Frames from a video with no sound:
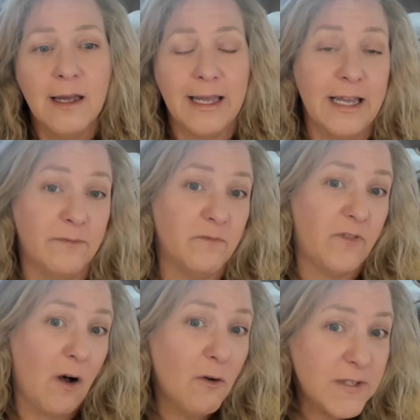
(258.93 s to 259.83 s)

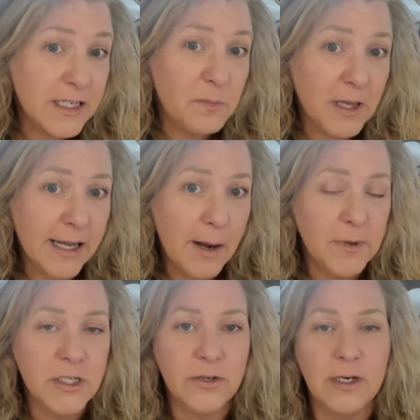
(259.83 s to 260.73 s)
involved in a play
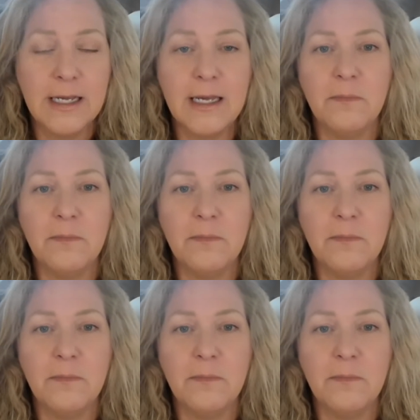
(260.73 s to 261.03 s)
opportunity,